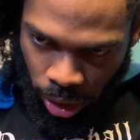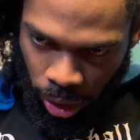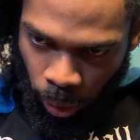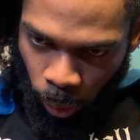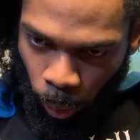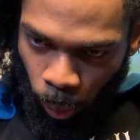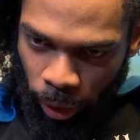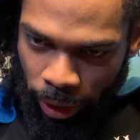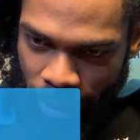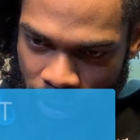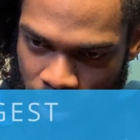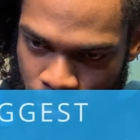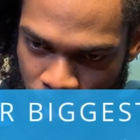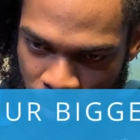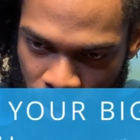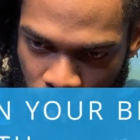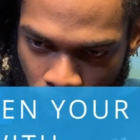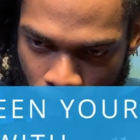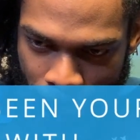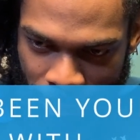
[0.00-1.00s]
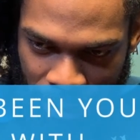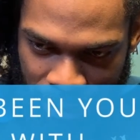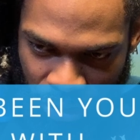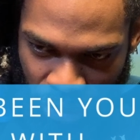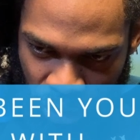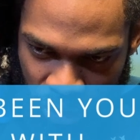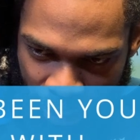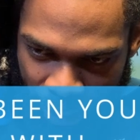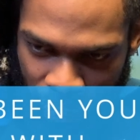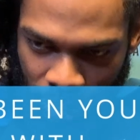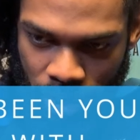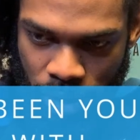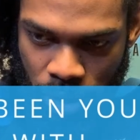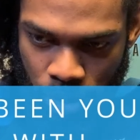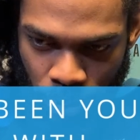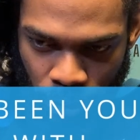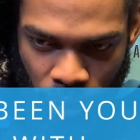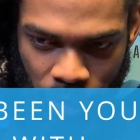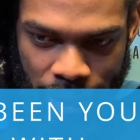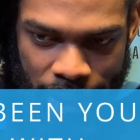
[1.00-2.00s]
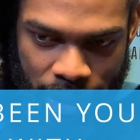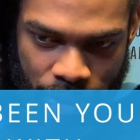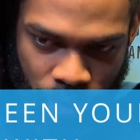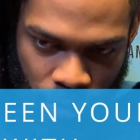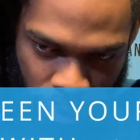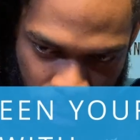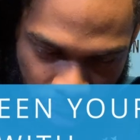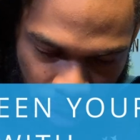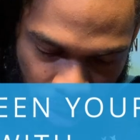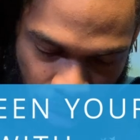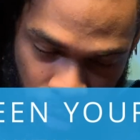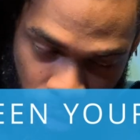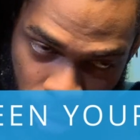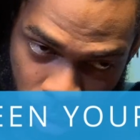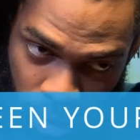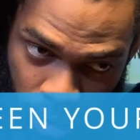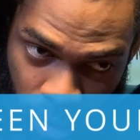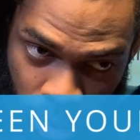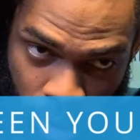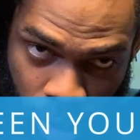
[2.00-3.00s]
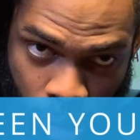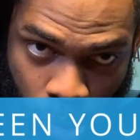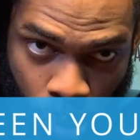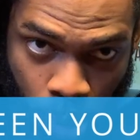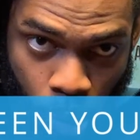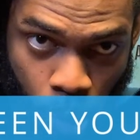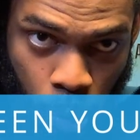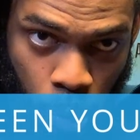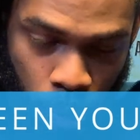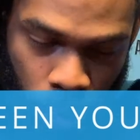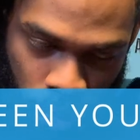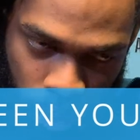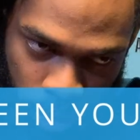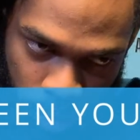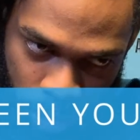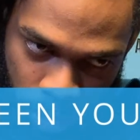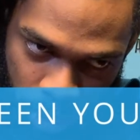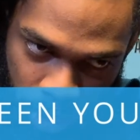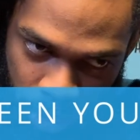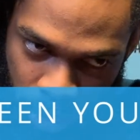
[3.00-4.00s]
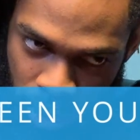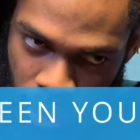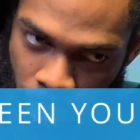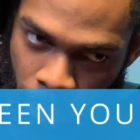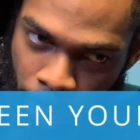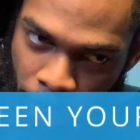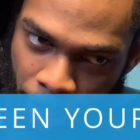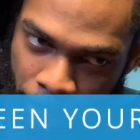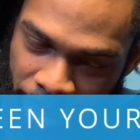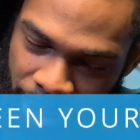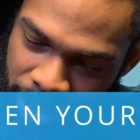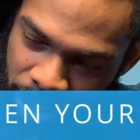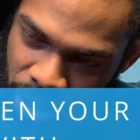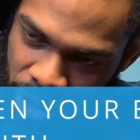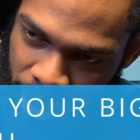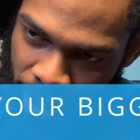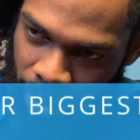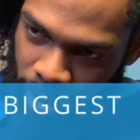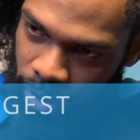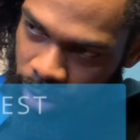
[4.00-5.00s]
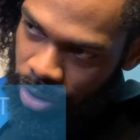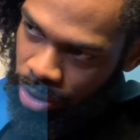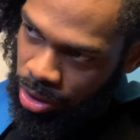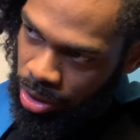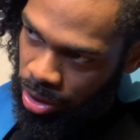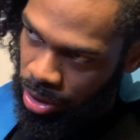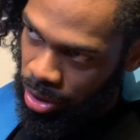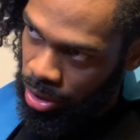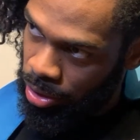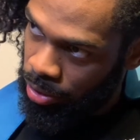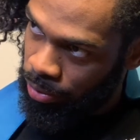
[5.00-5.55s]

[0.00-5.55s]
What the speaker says: what has been your biggest challenge with your natural hair? Whew. My biggest challenge,